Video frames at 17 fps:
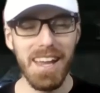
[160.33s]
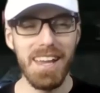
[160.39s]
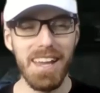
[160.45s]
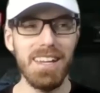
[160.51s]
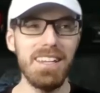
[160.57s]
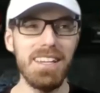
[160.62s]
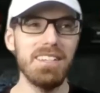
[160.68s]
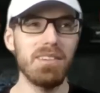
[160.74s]

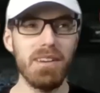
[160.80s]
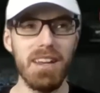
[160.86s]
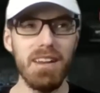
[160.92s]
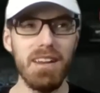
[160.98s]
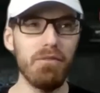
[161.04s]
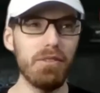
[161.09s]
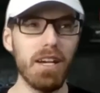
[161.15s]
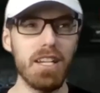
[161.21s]
And then he started
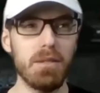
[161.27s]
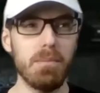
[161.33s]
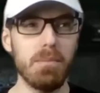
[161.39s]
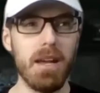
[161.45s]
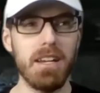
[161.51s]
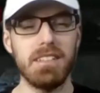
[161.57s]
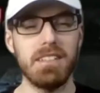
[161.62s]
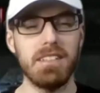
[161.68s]
getting
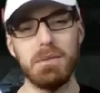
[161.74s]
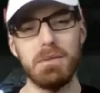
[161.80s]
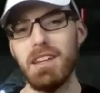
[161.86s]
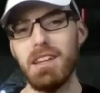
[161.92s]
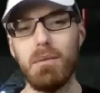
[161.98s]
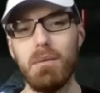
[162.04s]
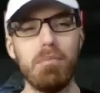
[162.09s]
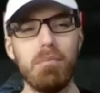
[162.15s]
flashbacks, and I was
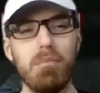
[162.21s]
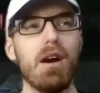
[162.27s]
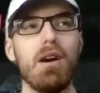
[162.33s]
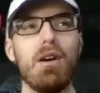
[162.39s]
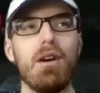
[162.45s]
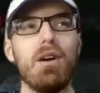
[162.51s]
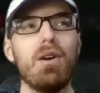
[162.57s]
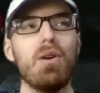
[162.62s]
like,
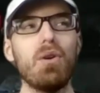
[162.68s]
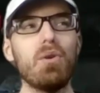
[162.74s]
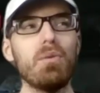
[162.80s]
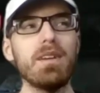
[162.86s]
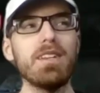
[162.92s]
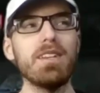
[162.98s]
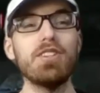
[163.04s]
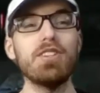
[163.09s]
bro,
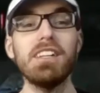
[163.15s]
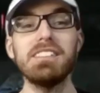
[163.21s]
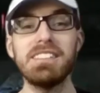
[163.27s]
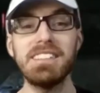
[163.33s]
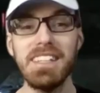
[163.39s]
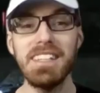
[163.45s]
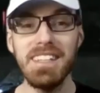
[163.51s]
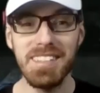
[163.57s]
we
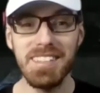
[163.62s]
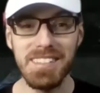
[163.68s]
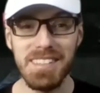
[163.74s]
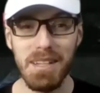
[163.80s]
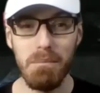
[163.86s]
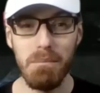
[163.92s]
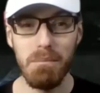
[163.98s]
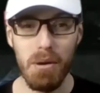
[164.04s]
just did this
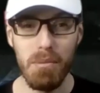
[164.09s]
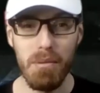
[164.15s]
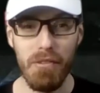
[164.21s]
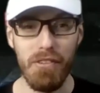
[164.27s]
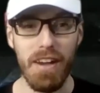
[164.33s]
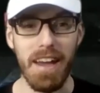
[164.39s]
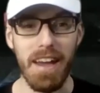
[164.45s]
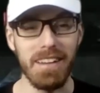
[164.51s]
in Boba
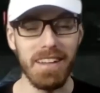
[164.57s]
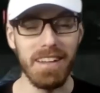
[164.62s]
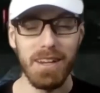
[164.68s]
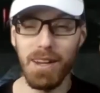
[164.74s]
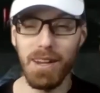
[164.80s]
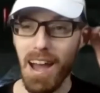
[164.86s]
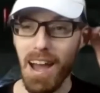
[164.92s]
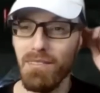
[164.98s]
Fett.
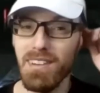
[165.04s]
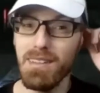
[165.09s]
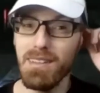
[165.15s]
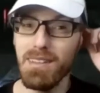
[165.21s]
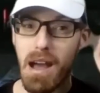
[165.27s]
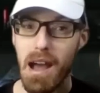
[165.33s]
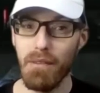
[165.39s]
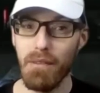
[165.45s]
Like, how
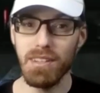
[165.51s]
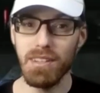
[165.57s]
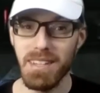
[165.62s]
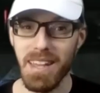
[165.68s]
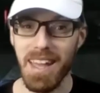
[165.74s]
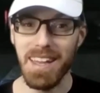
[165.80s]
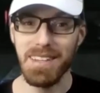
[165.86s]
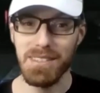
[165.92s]
many BAFTA
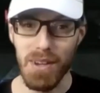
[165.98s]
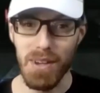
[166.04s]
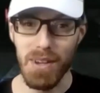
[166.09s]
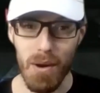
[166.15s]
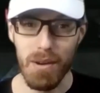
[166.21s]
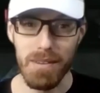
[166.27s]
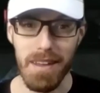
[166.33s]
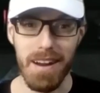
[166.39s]
tanks
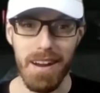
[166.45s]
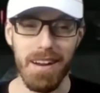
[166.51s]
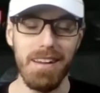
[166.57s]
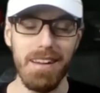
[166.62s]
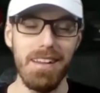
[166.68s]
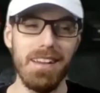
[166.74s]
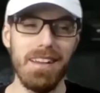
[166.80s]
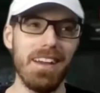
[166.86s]
are there?
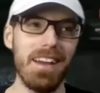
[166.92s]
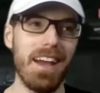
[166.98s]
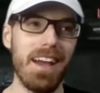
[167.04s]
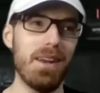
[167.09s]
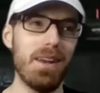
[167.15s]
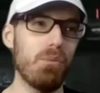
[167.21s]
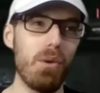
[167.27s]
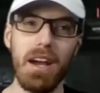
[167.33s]

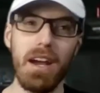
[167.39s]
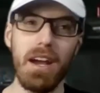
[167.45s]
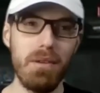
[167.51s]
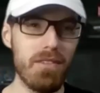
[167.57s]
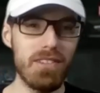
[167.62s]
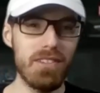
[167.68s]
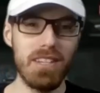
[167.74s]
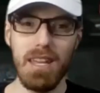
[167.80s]
And why do
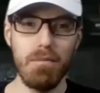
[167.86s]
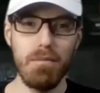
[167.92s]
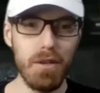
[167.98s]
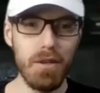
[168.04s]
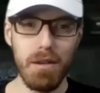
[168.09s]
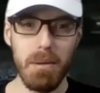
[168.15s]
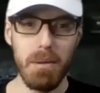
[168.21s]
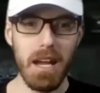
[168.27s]
we have to keep
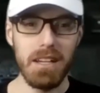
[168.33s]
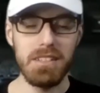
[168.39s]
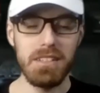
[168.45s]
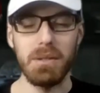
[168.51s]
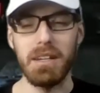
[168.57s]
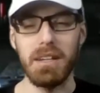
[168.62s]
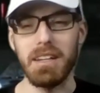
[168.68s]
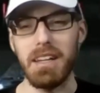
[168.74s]
going back
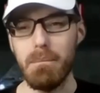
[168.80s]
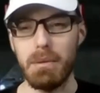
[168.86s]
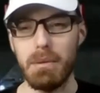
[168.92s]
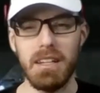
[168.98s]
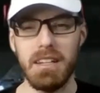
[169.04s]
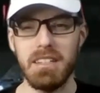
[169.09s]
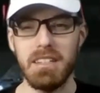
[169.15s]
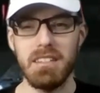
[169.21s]
to it?
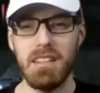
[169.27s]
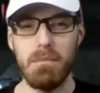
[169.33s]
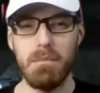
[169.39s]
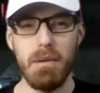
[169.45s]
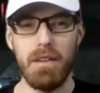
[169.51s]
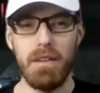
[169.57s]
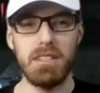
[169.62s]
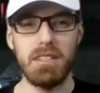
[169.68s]
But then he's in the
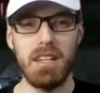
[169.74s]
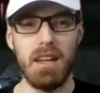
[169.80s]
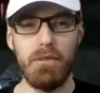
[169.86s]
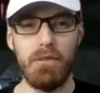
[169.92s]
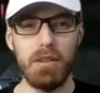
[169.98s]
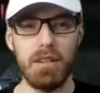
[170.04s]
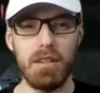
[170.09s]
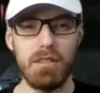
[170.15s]
BAFTA
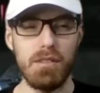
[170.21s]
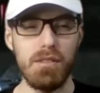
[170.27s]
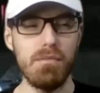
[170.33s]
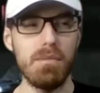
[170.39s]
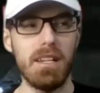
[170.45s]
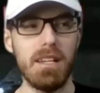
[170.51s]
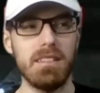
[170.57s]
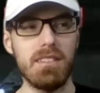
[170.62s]
tank for like 2
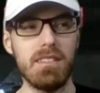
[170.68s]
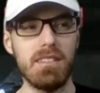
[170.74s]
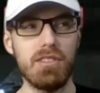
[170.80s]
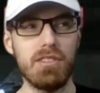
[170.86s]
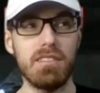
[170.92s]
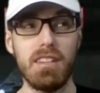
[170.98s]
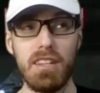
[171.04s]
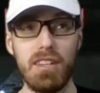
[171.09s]
minutes, and
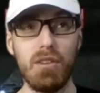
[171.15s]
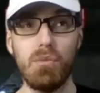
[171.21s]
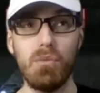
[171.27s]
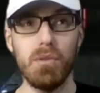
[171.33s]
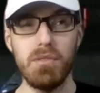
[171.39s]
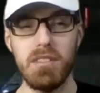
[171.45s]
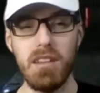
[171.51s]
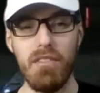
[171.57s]
she's like, your
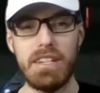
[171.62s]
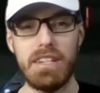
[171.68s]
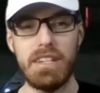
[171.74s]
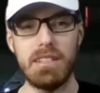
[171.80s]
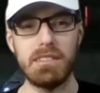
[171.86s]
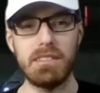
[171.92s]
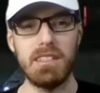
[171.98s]
wounds haven't healed.